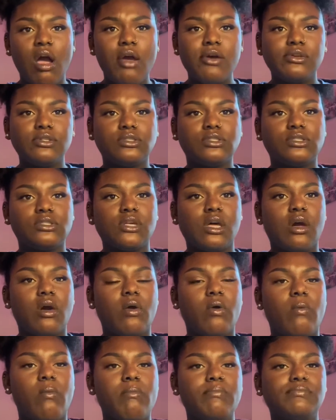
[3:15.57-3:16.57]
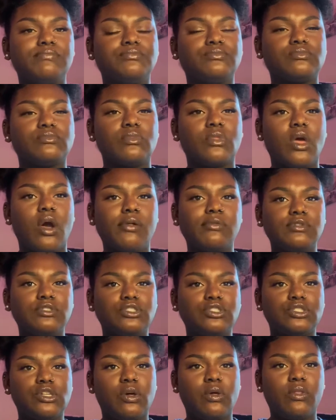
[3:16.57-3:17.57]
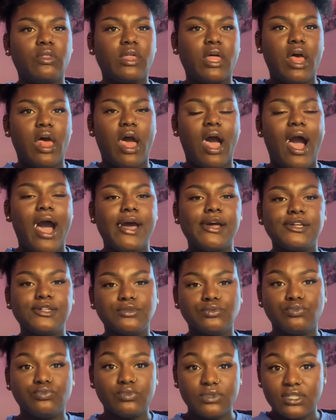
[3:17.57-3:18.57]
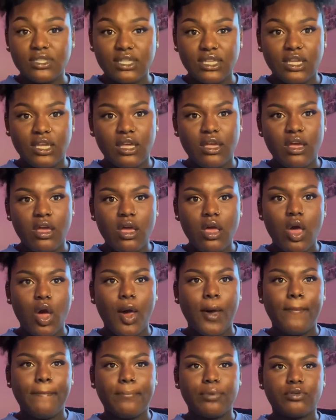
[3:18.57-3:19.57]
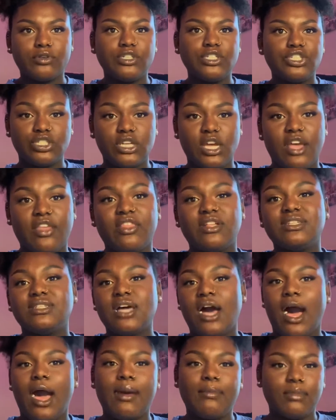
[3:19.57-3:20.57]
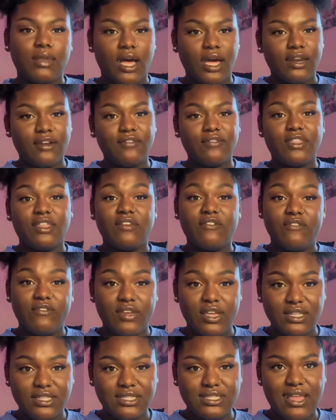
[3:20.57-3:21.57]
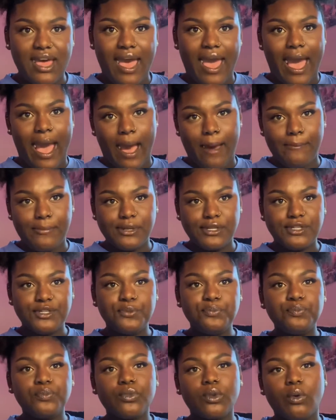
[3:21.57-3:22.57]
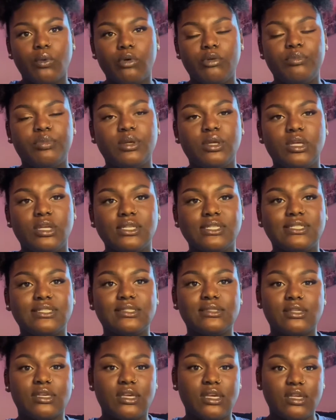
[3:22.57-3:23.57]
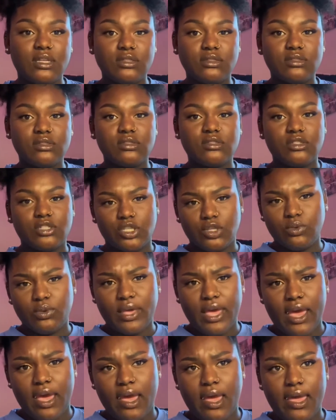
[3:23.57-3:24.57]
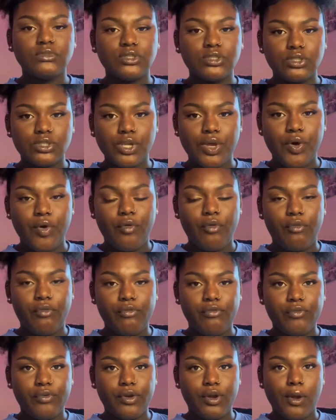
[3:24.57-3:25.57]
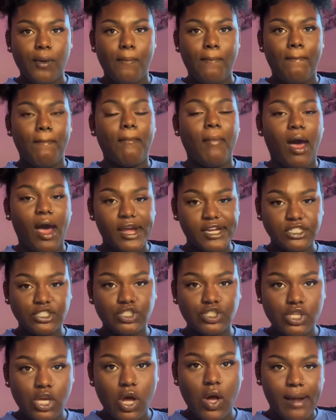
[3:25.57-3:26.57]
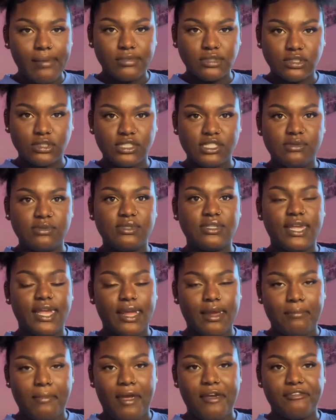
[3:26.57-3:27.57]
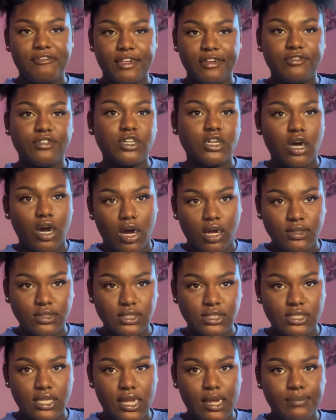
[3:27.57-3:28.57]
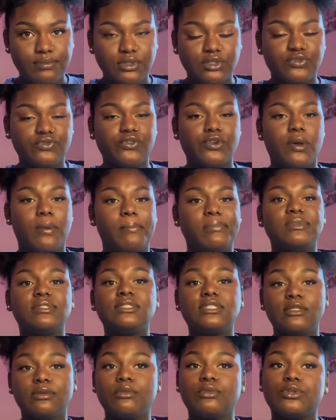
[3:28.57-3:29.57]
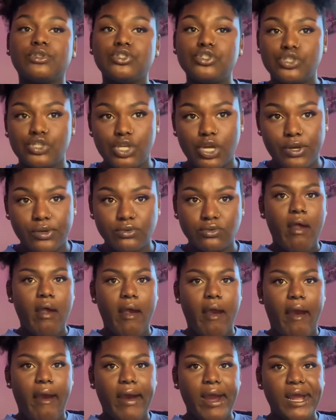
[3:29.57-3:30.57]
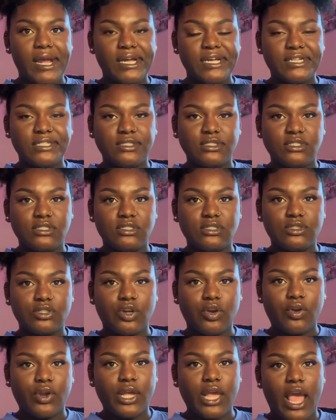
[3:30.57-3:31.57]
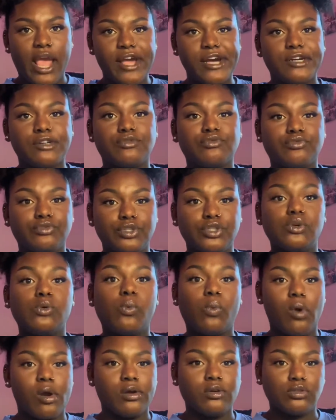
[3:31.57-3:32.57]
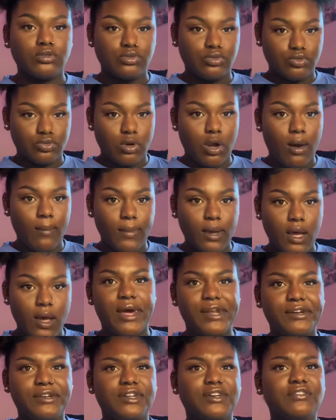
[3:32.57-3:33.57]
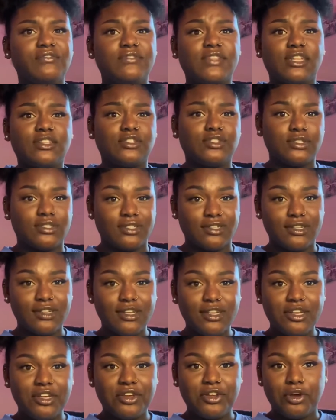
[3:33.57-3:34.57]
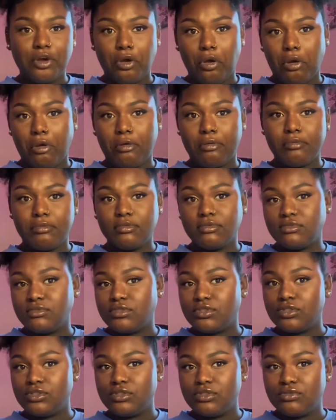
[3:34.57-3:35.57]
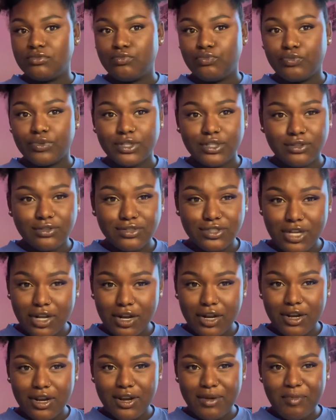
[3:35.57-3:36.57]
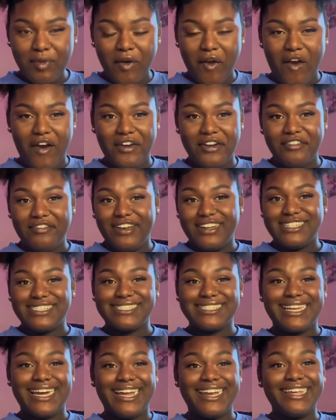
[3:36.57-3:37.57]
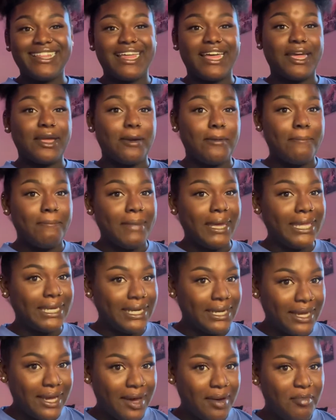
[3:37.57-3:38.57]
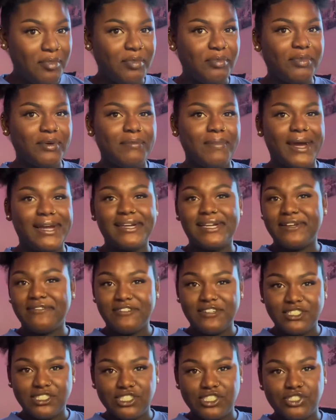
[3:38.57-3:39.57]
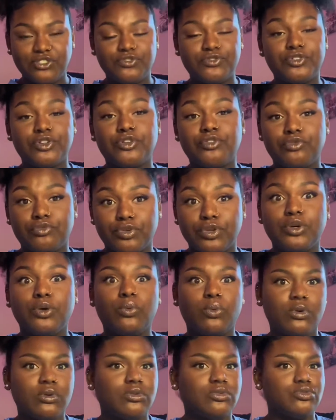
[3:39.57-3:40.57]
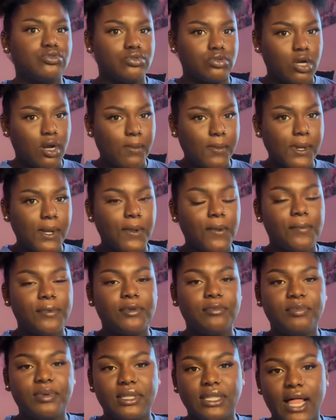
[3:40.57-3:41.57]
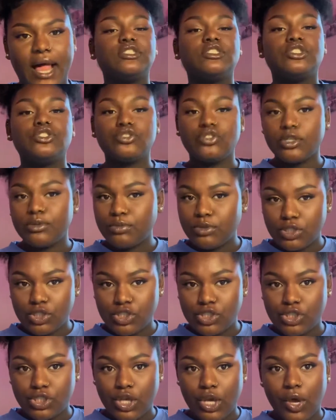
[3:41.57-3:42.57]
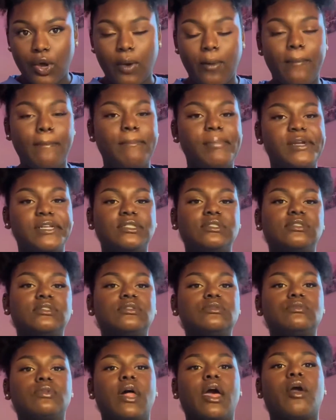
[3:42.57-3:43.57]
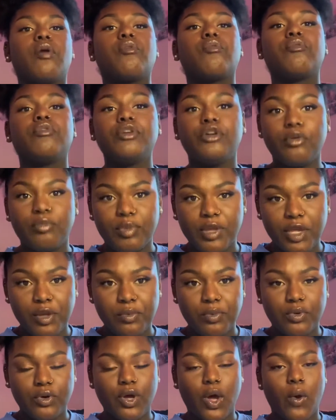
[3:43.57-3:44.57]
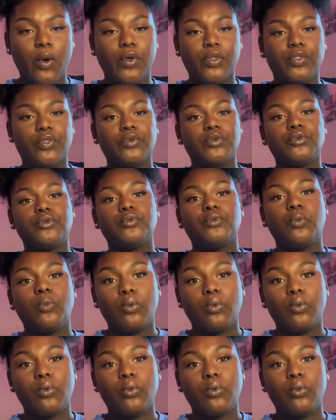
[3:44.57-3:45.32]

So the only show that I really appreciate the timeline of the events that happened would be Skins UK. So for my show, I'm just going to be taking my favorite concepts from similar shows and create a real world drama. I don't know if that's a real term or if I just kind of made it up, but my definition for a real world drama would be like a scripted show, but it's real people going through